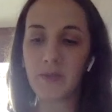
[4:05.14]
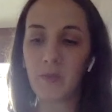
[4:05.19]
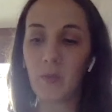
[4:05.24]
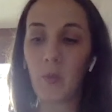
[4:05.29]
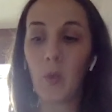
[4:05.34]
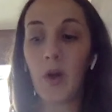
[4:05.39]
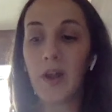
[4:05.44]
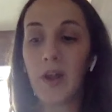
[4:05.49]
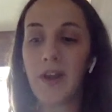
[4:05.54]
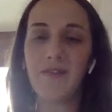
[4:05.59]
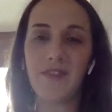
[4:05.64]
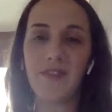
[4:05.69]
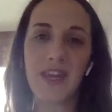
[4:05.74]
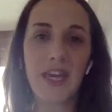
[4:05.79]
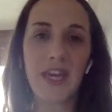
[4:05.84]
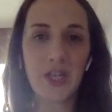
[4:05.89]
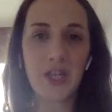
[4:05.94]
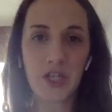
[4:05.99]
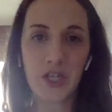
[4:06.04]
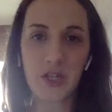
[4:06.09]
to one of the
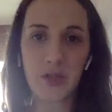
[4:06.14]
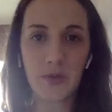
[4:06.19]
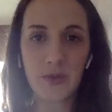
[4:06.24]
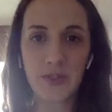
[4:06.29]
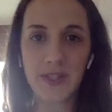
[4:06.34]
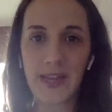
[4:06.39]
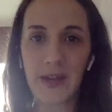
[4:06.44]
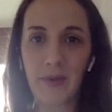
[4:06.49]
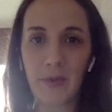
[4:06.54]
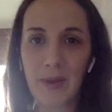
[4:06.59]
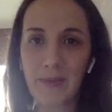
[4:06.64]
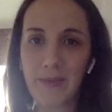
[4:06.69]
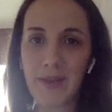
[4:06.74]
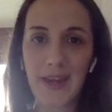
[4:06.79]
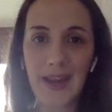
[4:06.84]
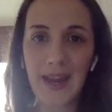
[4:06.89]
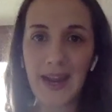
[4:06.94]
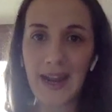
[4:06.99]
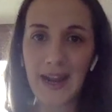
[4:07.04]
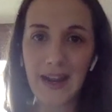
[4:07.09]
issues that women
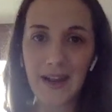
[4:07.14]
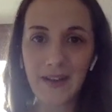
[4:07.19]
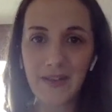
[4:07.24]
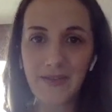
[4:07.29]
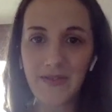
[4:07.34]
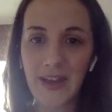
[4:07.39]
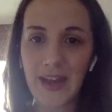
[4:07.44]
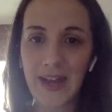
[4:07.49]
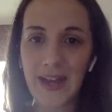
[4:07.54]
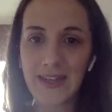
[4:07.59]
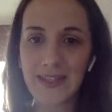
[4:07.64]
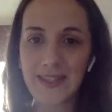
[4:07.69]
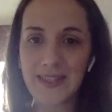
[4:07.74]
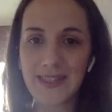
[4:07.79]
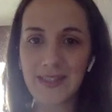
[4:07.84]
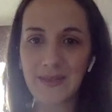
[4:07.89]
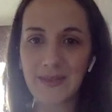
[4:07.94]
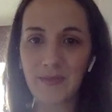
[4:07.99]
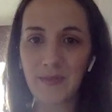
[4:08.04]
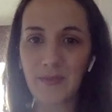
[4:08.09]
have
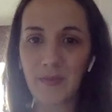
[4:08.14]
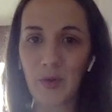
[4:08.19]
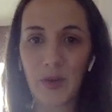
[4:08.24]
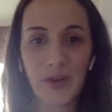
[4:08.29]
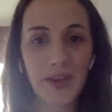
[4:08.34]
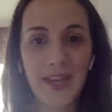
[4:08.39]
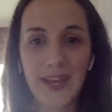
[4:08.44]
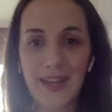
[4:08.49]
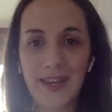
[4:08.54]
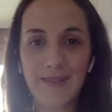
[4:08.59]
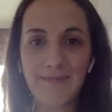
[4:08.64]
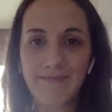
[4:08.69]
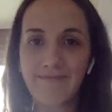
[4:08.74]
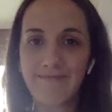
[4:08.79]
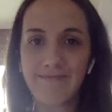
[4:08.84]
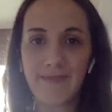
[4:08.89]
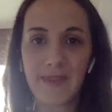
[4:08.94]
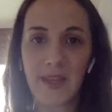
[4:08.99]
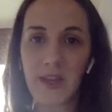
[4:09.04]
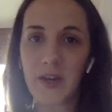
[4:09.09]
as working,
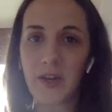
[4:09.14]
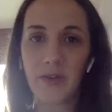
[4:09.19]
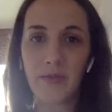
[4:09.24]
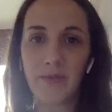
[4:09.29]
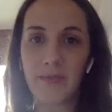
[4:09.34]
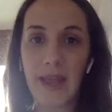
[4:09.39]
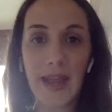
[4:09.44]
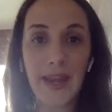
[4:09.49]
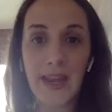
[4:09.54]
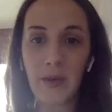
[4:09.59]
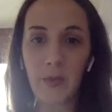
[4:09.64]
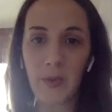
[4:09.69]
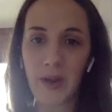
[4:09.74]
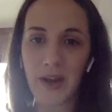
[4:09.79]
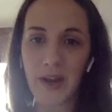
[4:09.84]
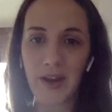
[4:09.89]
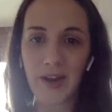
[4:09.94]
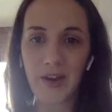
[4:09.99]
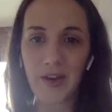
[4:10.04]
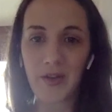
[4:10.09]

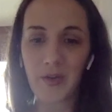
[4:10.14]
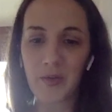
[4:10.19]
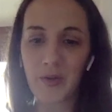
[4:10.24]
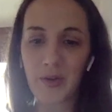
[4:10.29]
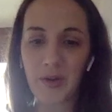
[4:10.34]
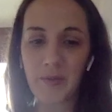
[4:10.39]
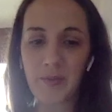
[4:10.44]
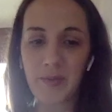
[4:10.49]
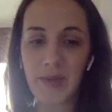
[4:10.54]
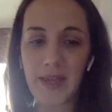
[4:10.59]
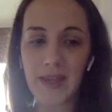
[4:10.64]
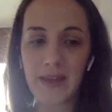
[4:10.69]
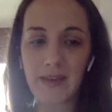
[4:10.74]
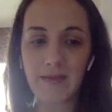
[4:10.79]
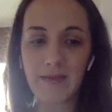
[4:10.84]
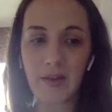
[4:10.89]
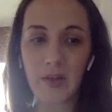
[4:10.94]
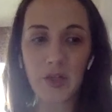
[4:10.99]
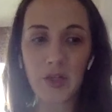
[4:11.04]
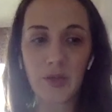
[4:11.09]
anywhere or being
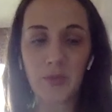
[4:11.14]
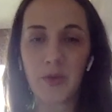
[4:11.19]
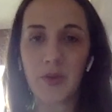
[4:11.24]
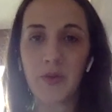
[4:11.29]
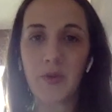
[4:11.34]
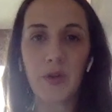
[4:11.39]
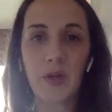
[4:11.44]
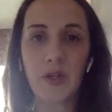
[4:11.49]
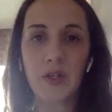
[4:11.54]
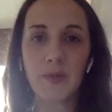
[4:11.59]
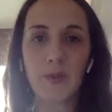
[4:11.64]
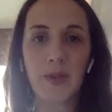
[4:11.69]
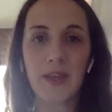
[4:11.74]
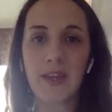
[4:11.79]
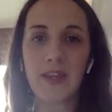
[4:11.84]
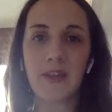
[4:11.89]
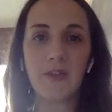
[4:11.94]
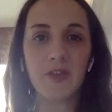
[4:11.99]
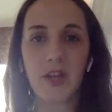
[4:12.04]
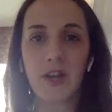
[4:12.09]
entrepreneurs, but
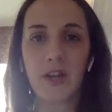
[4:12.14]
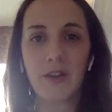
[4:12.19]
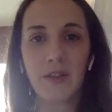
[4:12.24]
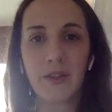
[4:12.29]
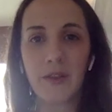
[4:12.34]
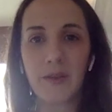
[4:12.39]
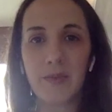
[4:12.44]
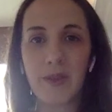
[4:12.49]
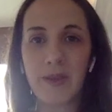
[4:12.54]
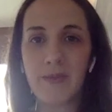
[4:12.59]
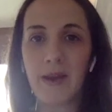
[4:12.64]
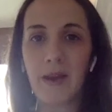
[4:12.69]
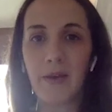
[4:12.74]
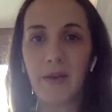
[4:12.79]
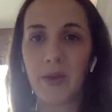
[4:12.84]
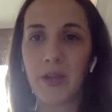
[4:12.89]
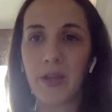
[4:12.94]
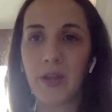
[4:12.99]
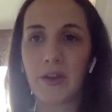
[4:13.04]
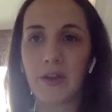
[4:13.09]
can you talk a little bit about
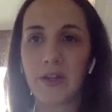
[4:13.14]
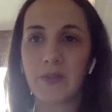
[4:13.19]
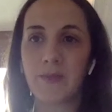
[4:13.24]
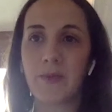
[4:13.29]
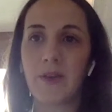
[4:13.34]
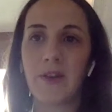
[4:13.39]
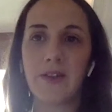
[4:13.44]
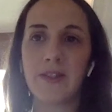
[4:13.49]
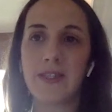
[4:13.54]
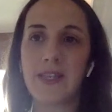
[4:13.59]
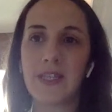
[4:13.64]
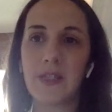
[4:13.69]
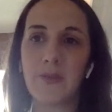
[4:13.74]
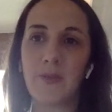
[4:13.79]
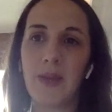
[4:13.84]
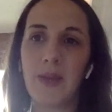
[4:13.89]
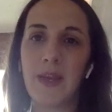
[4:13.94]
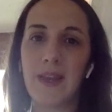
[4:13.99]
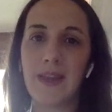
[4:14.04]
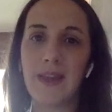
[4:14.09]
what your experience has
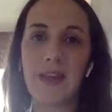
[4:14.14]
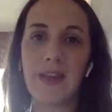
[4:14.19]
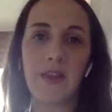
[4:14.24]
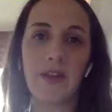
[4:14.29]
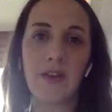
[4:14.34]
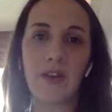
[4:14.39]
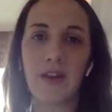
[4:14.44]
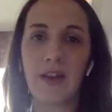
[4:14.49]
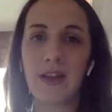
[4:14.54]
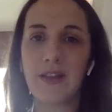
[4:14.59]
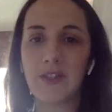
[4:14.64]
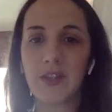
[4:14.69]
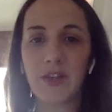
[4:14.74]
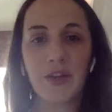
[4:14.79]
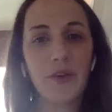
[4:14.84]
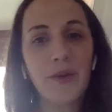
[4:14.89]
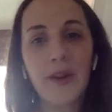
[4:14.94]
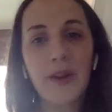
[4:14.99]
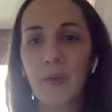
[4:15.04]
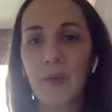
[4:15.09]
been either as a
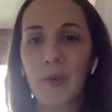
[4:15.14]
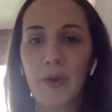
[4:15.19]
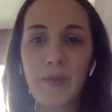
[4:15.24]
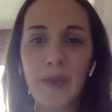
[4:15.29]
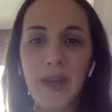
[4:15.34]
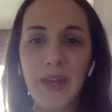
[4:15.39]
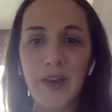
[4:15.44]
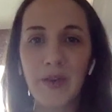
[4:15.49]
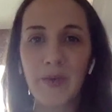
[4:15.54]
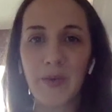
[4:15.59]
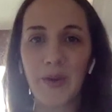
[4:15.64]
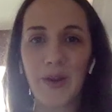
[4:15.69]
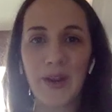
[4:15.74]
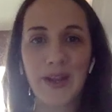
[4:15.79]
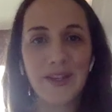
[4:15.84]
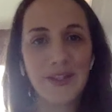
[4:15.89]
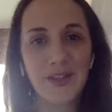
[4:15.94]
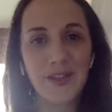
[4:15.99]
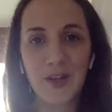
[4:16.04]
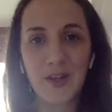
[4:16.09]
career woman or
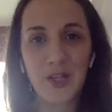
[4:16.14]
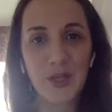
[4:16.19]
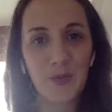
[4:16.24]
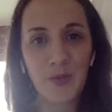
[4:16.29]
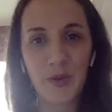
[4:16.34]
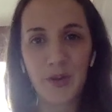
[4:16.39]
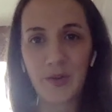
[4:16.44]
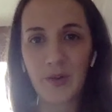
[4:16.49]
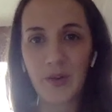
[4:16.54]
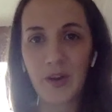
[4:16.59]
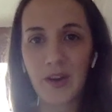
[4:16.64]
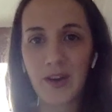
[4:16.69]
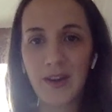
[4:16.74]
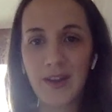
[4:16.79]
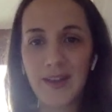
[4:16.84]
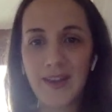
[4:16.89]
as an entrepreneur?